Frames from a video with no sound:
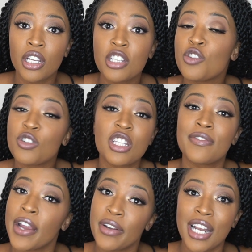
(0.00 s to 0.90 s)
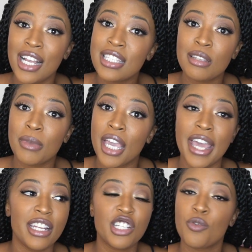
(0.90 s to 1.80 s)
She was just very nice to me,
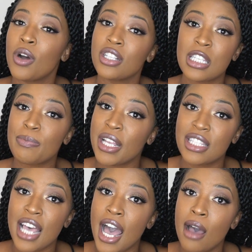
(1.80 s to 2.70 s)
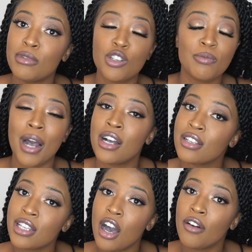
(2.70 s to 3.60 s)
and she wanted to spend time. She was by
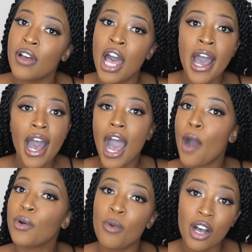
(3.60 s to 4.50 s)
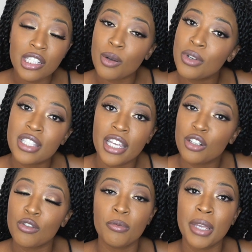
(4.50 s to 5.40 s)
herself. I would want someone to
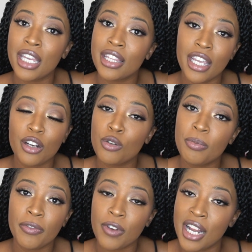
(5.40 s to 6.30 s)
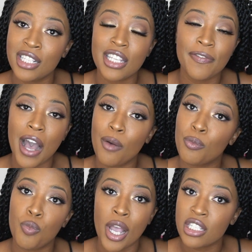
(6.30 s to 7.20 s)
include me in their group of friends if
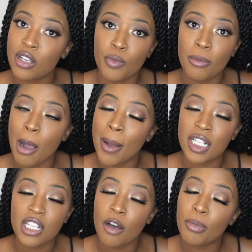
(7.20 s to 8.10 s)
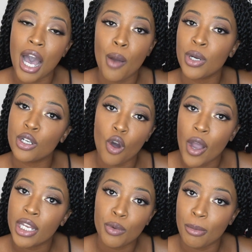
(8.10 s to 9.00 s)
I went somewhere by myself, but I wouldn't go
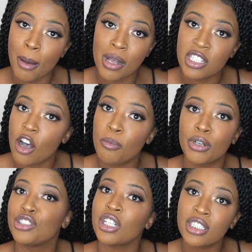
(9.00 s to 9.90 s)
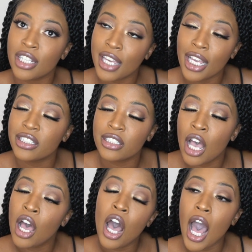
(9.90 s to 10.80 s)
anywhere by myself. But just in case
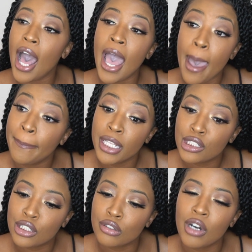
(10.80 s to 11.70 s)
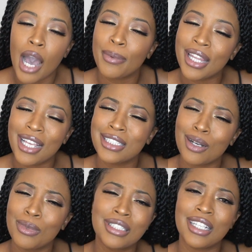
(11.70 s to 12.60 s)
I happen to, I would like
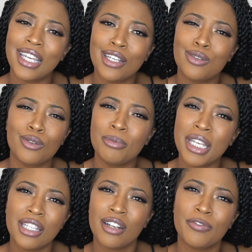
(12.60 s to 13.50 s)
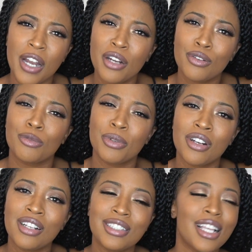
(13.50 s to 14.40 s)
someone to include me in their friend group. You
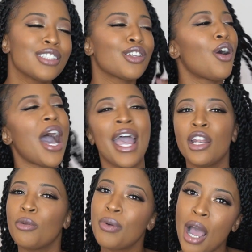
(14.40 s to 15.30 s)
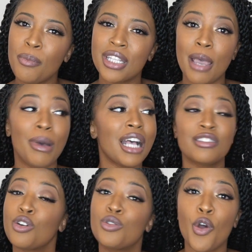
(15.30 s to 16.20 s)
know what I'm saying? So I had no problem with that, but
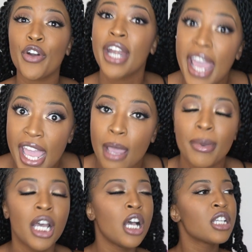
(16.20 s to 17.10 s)
I still don't know her name.